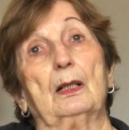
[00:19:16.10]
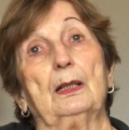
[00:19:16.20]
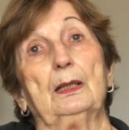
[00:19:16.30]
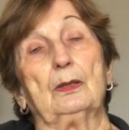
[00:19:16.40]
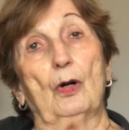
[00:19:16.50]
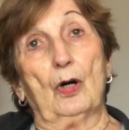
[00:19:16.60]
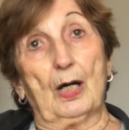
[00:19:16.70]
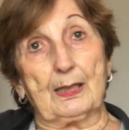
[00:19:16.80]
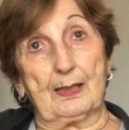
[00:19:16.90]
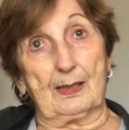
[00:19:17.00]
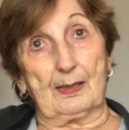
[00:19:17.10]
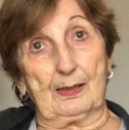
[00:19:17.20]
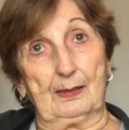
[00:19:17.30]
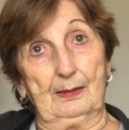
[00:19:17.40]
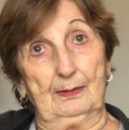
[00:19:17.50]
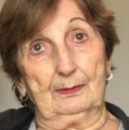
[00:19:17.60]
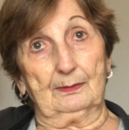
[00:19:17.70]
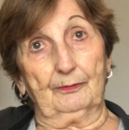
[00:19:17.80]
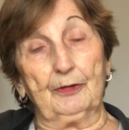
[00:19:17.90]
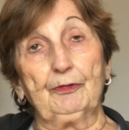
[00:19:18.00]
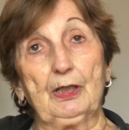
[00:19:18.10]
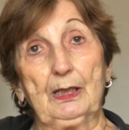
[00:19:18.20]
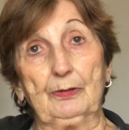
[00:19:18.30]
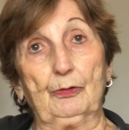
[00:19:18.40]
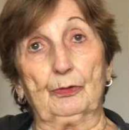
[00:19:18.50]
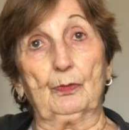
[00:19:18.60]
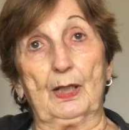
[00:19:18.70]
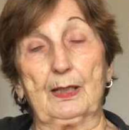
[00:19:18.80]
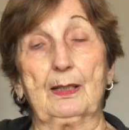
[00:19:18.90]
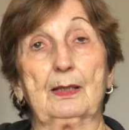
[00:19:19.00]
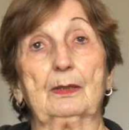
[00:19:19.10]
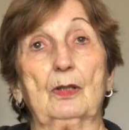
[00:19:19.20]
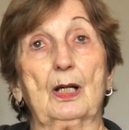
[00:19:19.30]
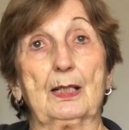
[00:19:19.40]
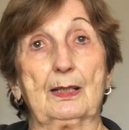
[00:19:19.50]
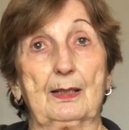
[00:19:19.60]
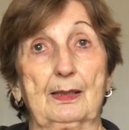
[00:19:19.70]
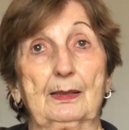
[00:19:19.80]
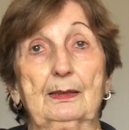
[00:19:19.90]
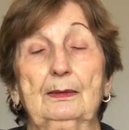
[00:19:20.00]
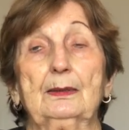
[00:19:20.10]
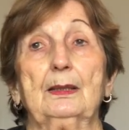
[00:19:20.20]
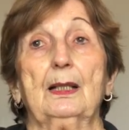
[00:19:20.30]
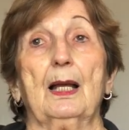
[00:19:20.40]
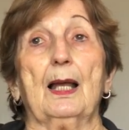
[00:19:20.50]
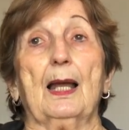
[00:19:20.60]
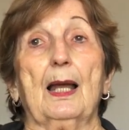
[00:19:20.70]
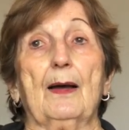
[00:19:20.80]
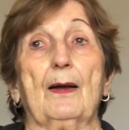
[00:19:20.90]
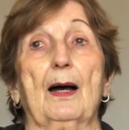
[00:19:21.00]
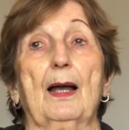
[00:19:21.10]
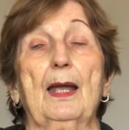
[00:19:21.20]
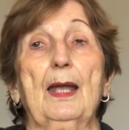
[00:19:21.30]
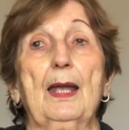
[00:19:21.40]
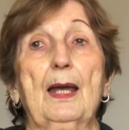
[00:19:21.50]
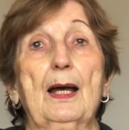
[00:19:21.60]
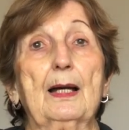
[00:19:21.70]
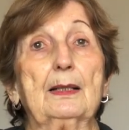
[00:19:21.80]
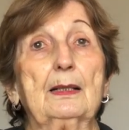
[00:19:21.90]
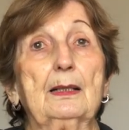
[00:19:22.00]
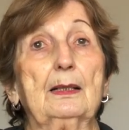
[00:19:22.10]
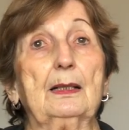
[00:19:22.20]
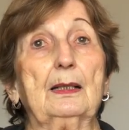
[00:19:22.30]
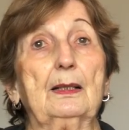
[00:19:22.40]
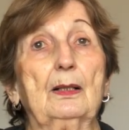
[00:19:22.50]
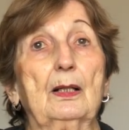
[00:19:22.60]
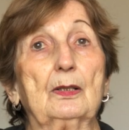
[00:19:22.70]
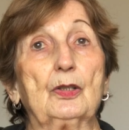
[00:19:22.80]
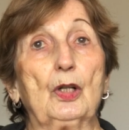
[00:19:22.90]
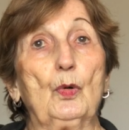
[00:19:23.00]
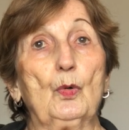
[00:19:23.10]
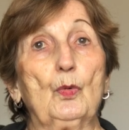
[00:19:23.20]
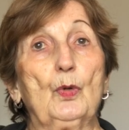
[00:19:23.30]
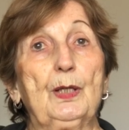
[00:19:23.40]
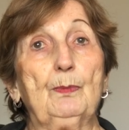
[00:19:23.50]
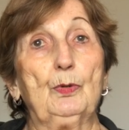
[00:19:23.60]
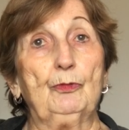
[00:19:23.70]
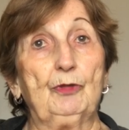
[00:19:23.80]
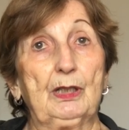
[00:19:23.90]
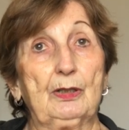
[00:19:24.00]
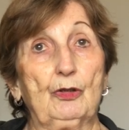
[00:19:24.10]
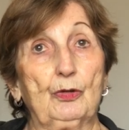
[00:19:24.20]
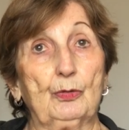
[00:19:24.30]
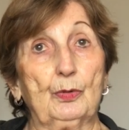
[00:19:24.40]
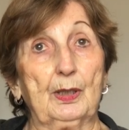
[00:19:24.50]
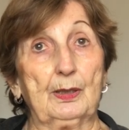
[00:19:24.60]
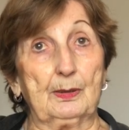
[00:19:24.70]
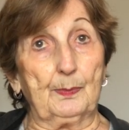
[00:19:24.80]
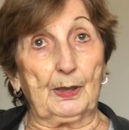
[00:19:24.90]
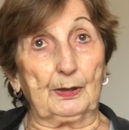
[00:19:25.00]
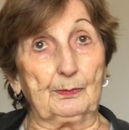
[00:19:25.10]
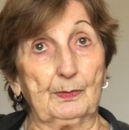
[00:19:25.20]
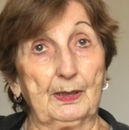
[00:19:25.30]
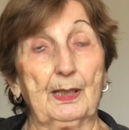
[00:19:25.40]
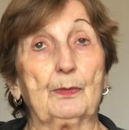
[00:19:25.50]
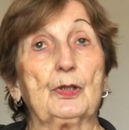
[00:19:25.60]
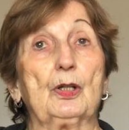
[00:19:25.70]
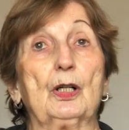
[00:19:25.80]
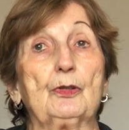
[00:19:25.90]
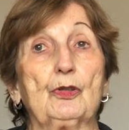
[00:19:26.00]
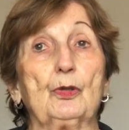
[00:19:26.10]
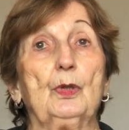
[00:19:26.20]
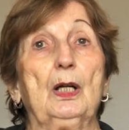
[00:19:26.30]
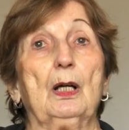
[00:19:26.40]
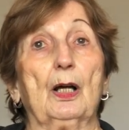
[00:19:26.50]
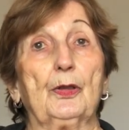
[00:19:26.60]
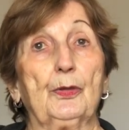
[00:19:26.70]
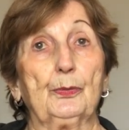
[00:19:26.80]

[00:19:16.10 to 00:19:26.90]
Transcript: in Austin, 5000 West in Austin. And so we moved into an apartment that was also a